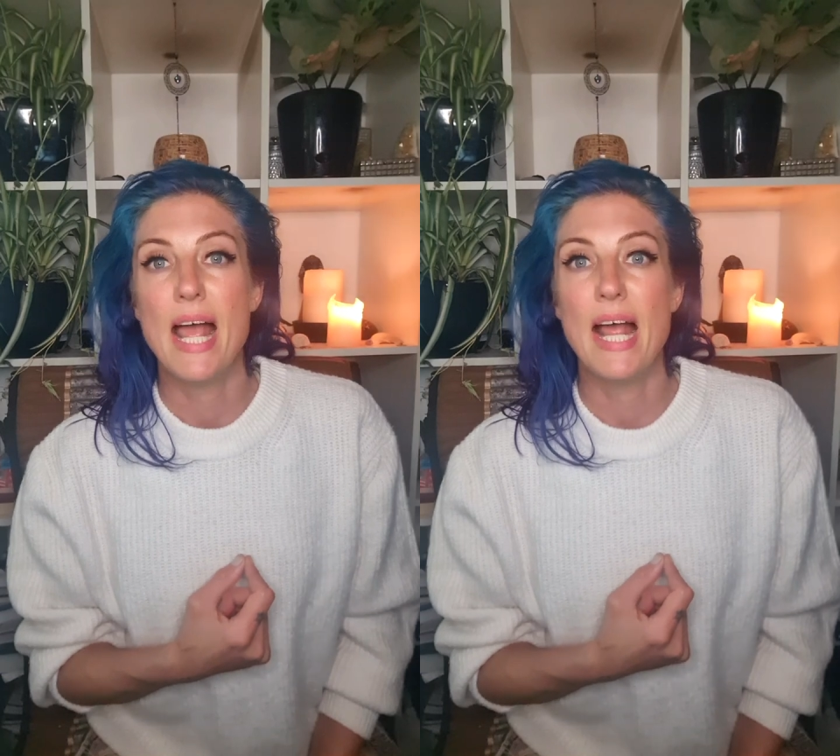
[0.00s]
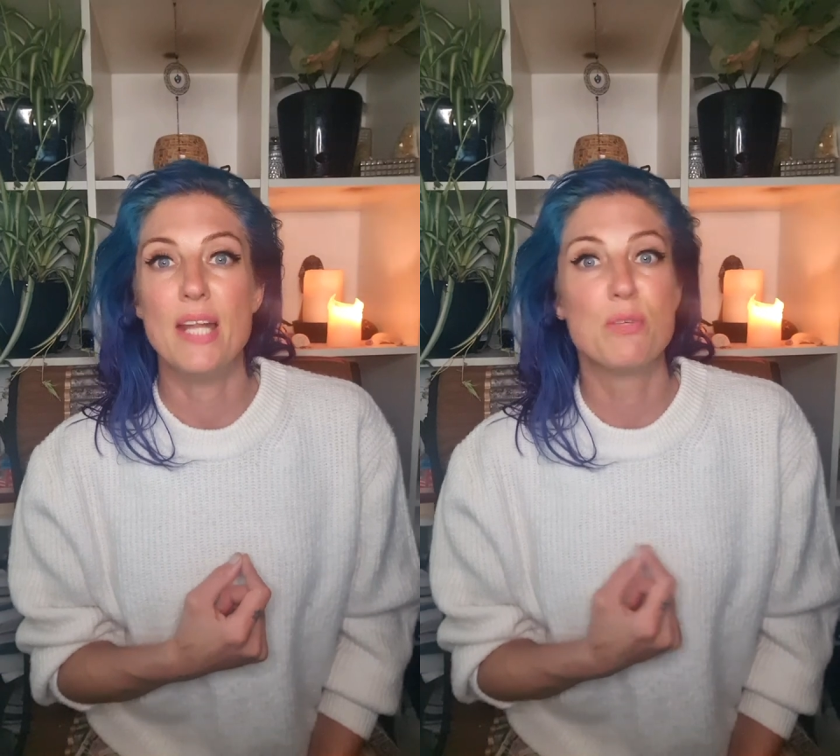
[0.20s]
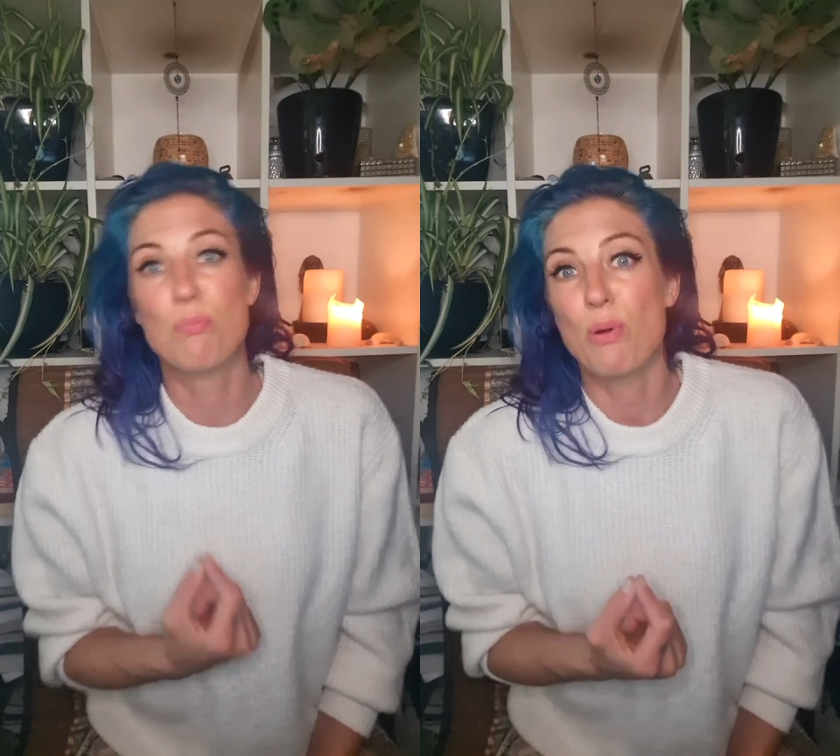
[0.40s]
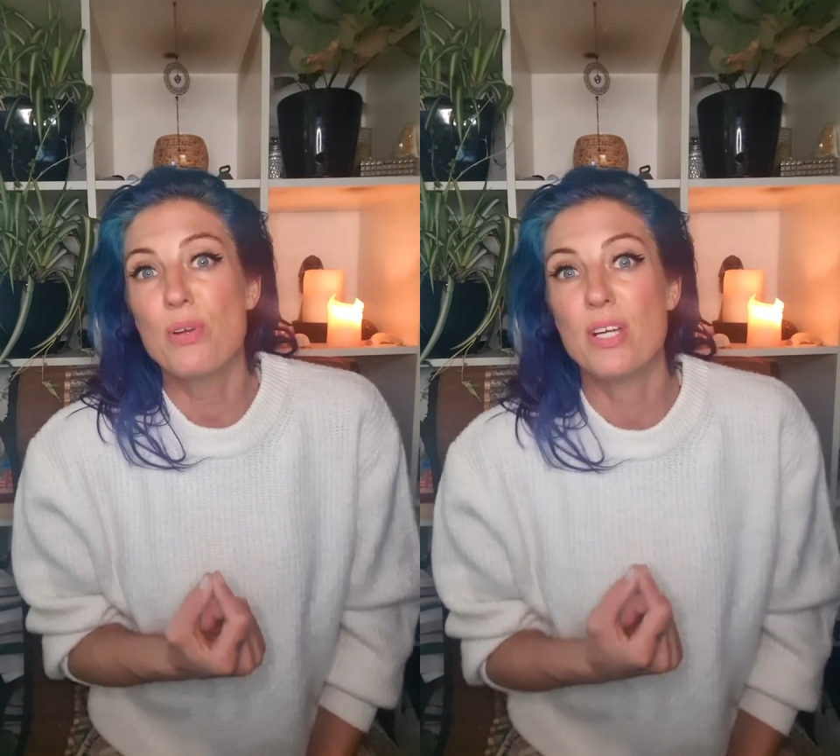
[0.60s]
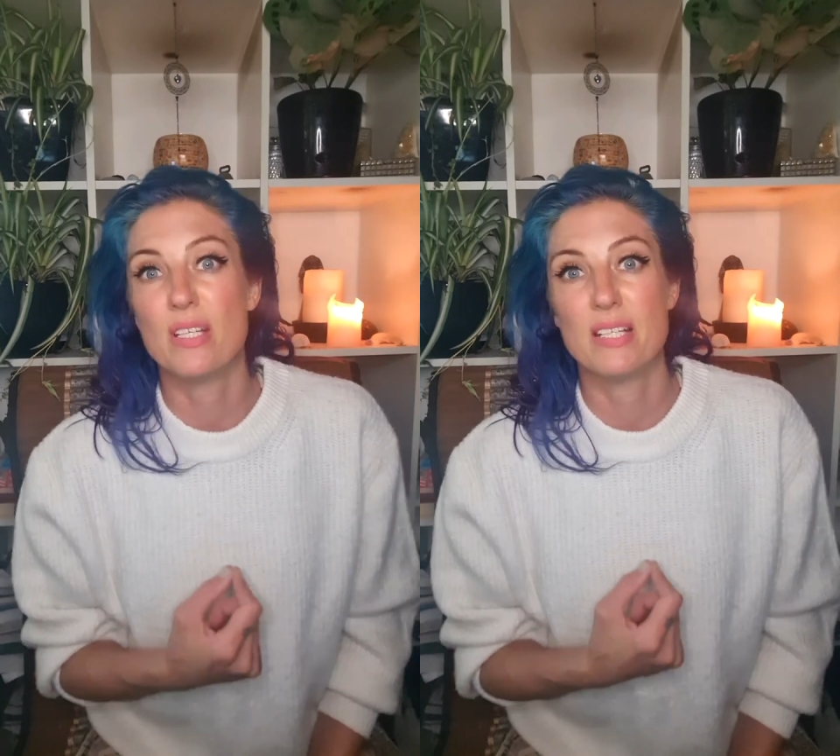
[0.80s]
and
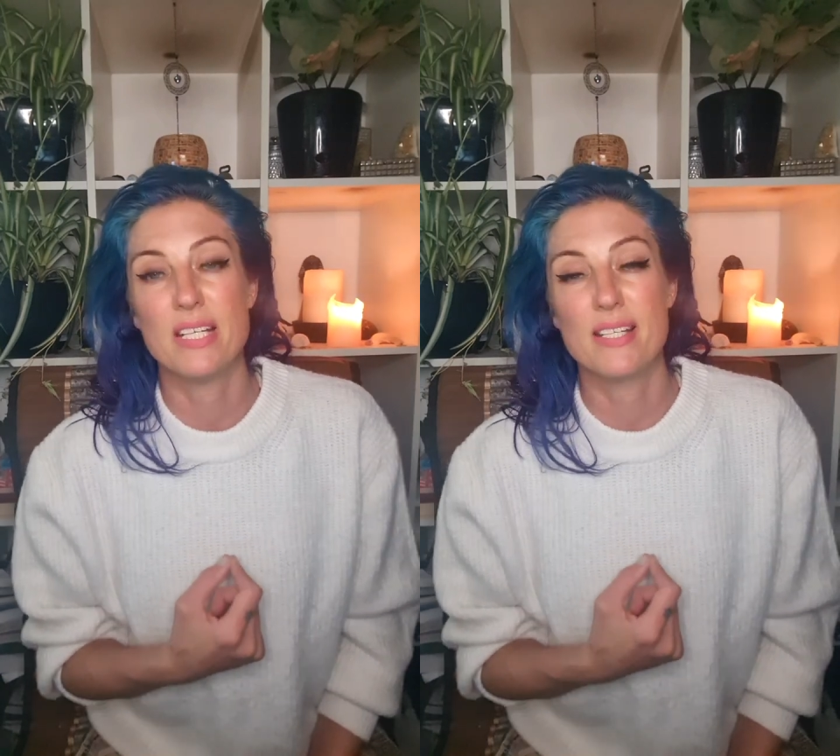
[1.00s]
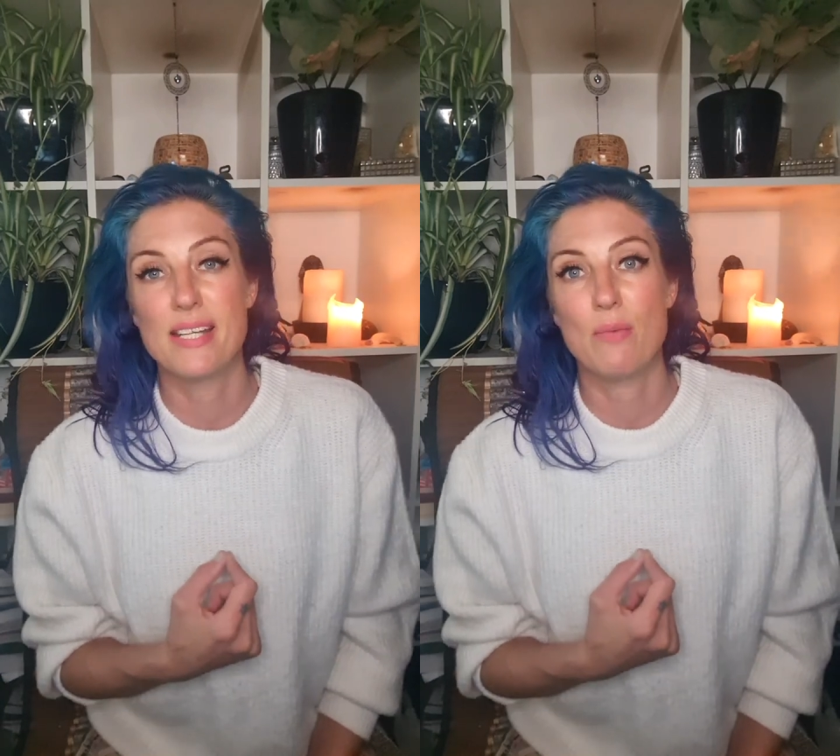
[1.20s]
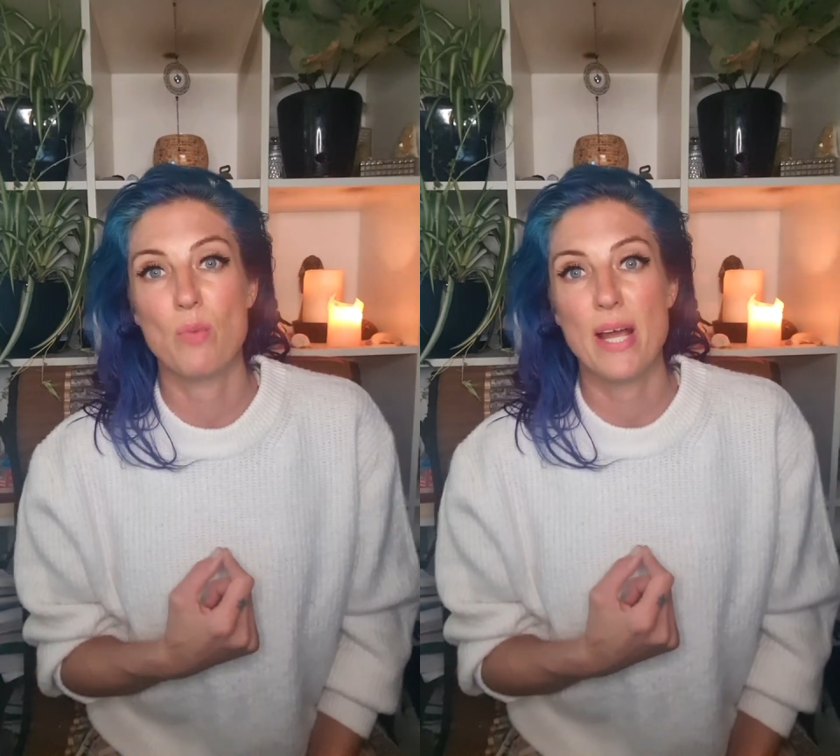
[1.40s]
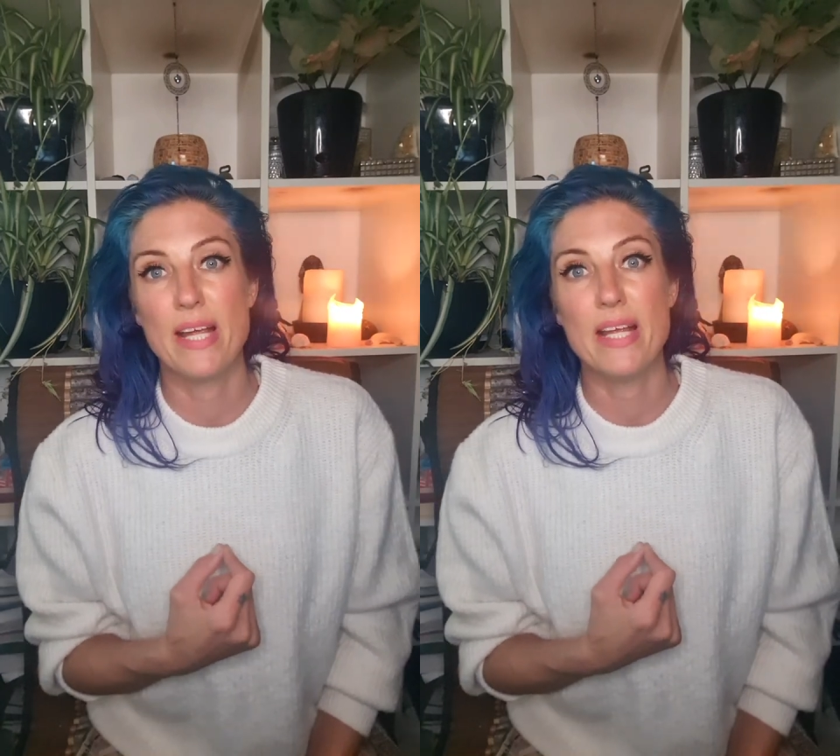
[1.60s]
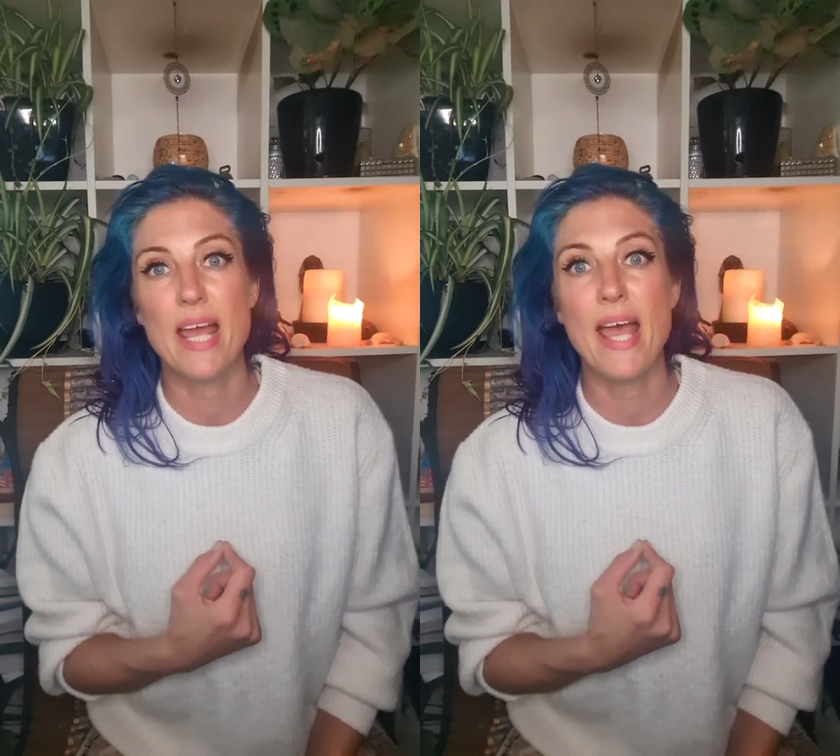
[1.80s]
broken in some way.